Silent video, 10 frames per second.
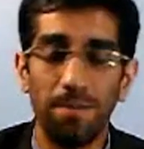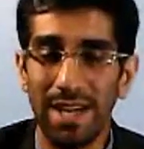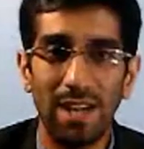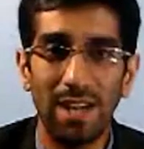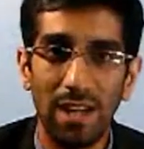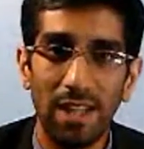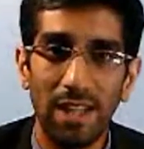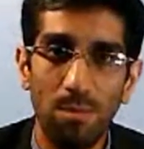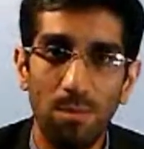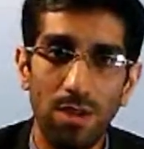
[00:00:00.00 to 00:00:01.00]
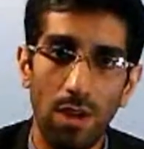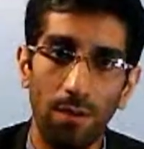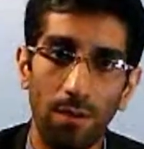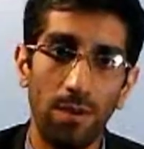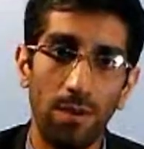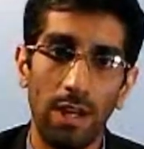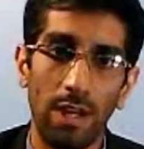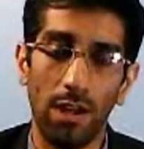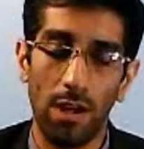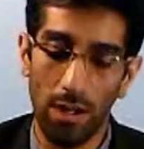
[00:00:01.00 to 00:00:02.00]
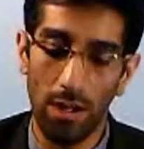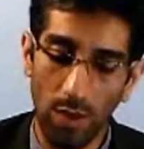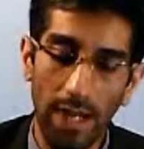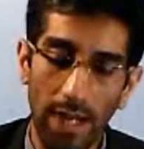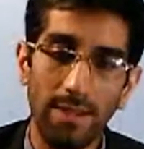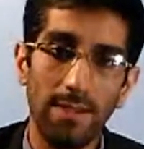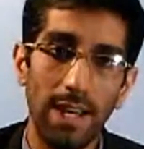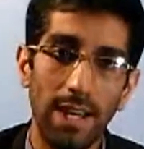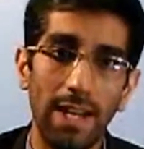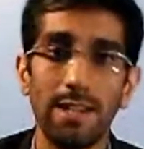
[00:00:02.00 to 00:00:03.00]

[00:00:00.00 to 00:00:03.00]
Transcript: effect on the image of the United